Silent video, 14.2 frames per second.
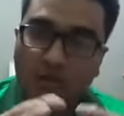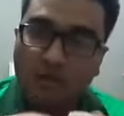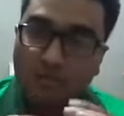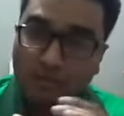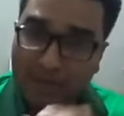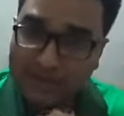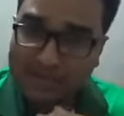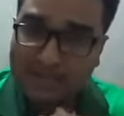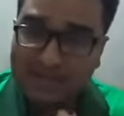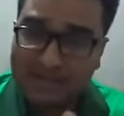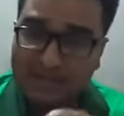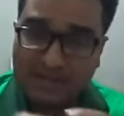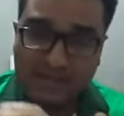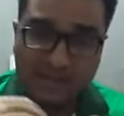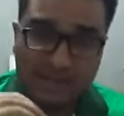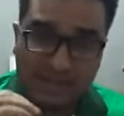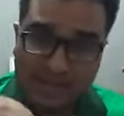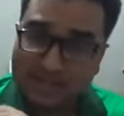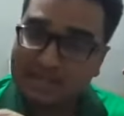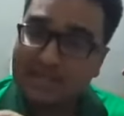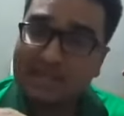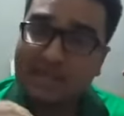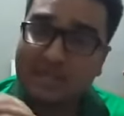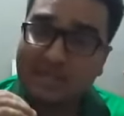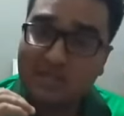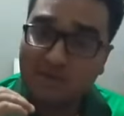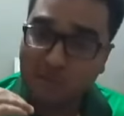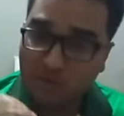Basically, election is
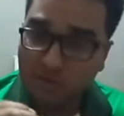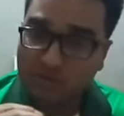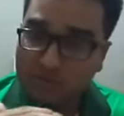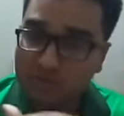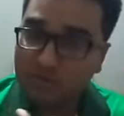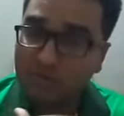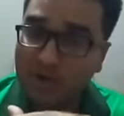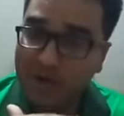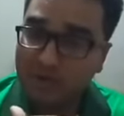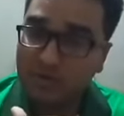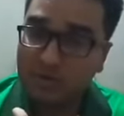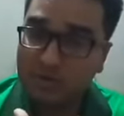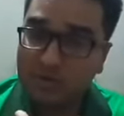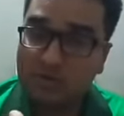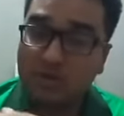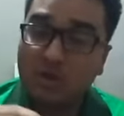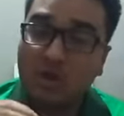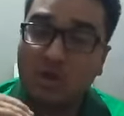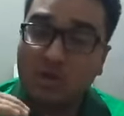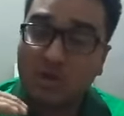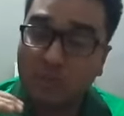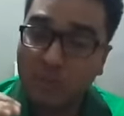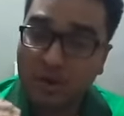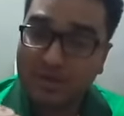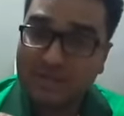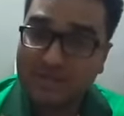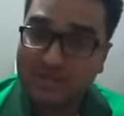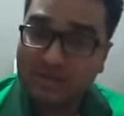a process by which the
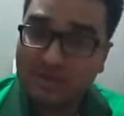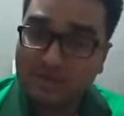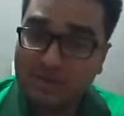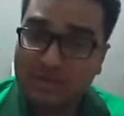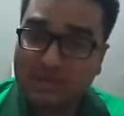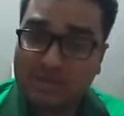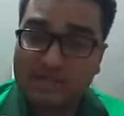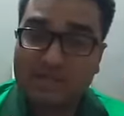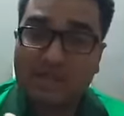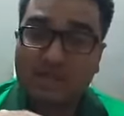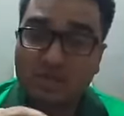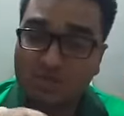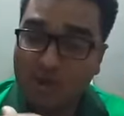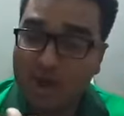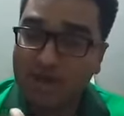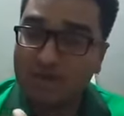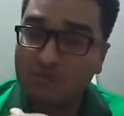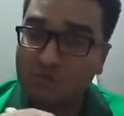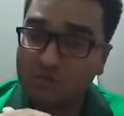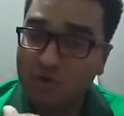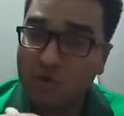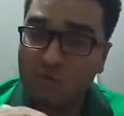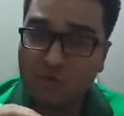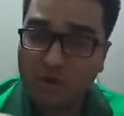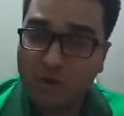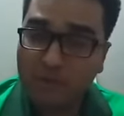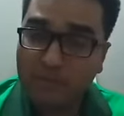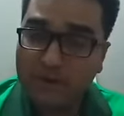political parties try to form
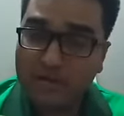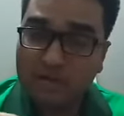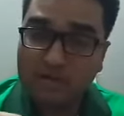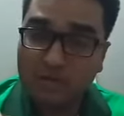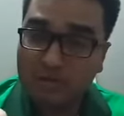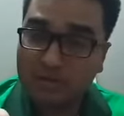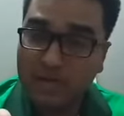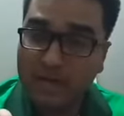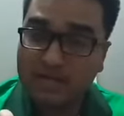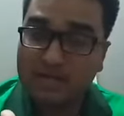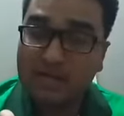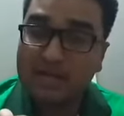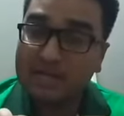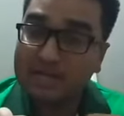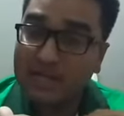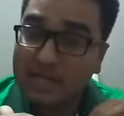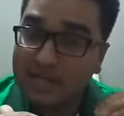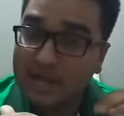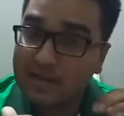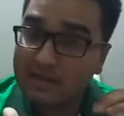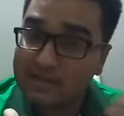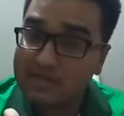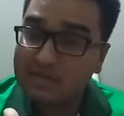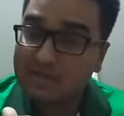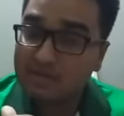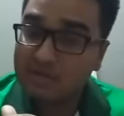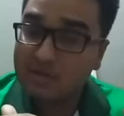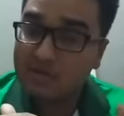government so that they can
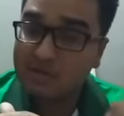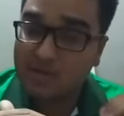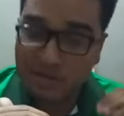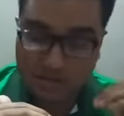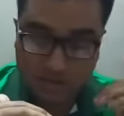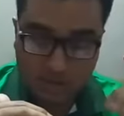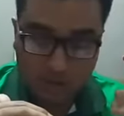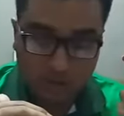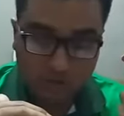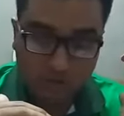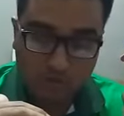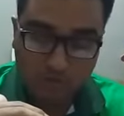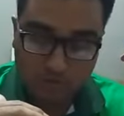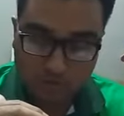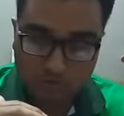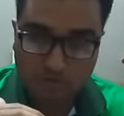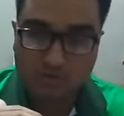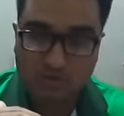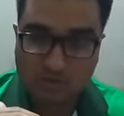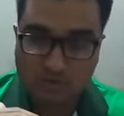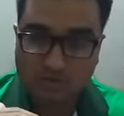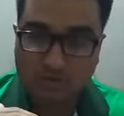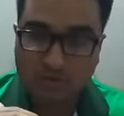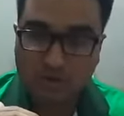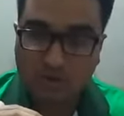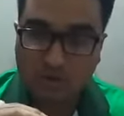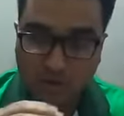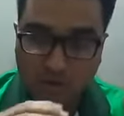distribute the national resources.
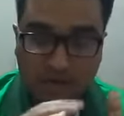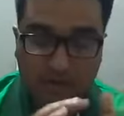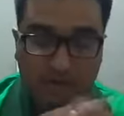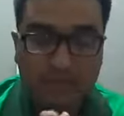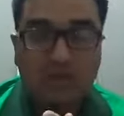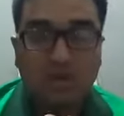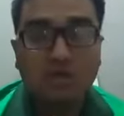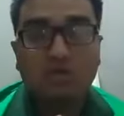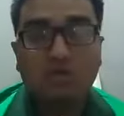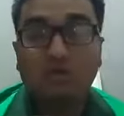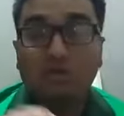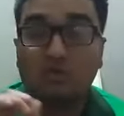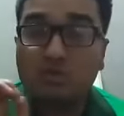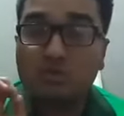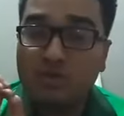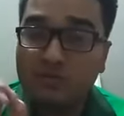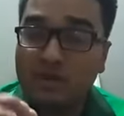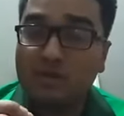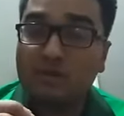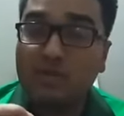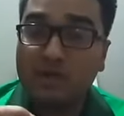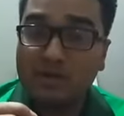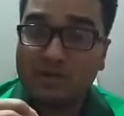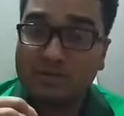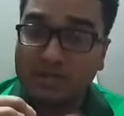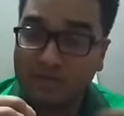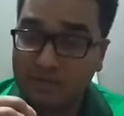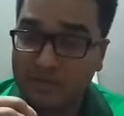Okay, so to remember the
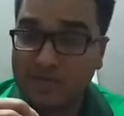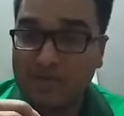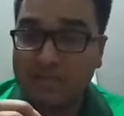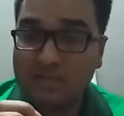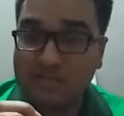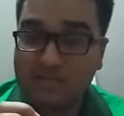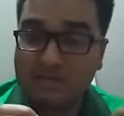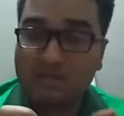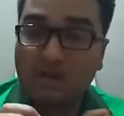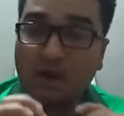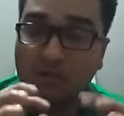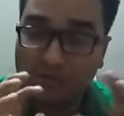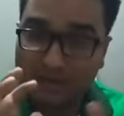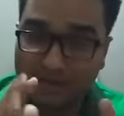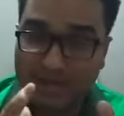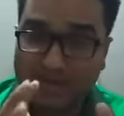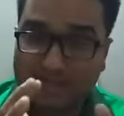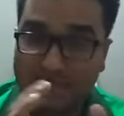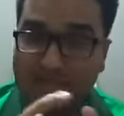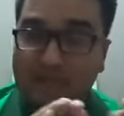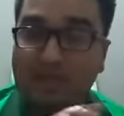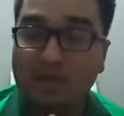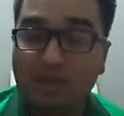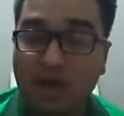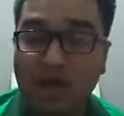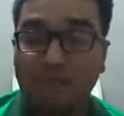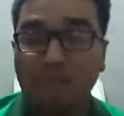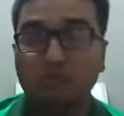definitions of election, you
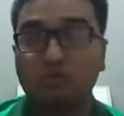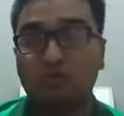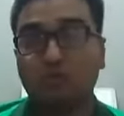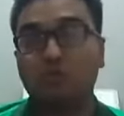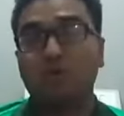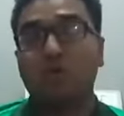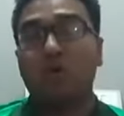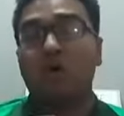have to